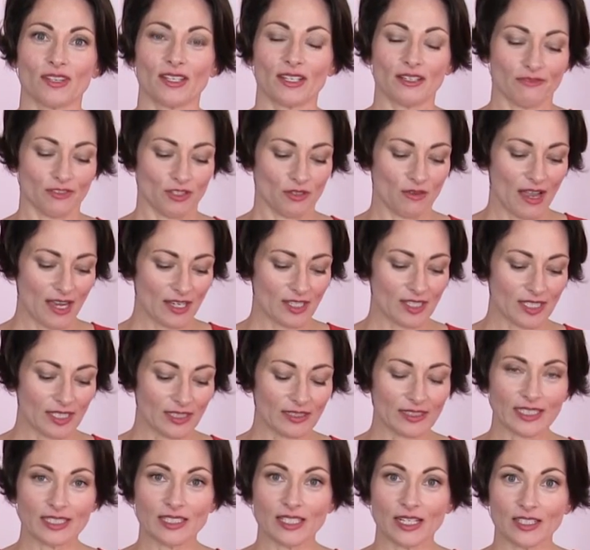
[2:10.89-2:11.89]
that if you
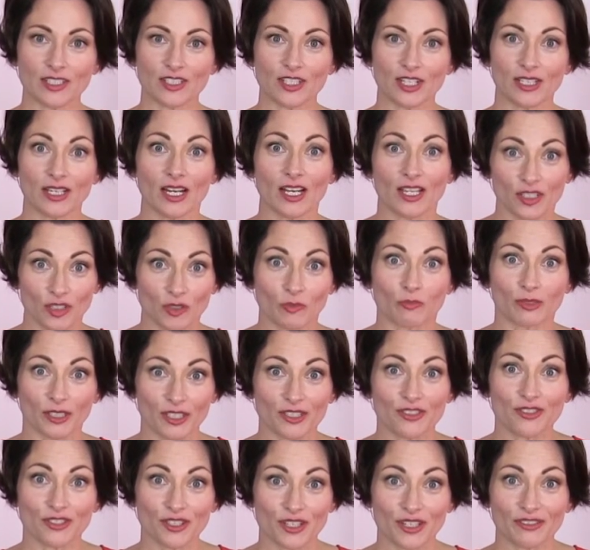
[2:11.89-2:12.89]
accidentally touch it, you'll
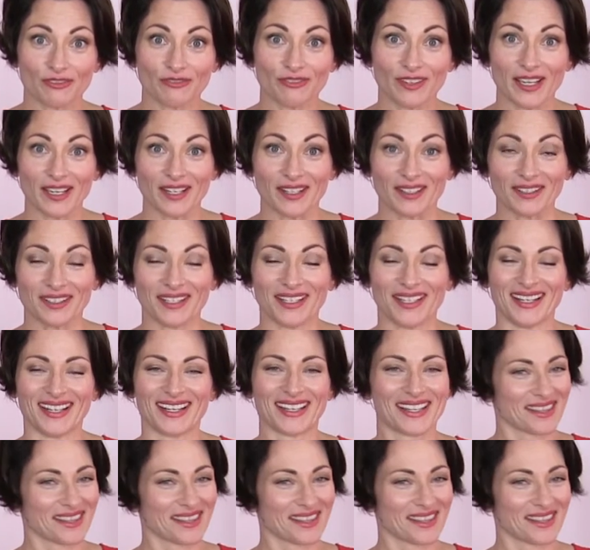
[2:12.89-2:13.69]
blister your finger,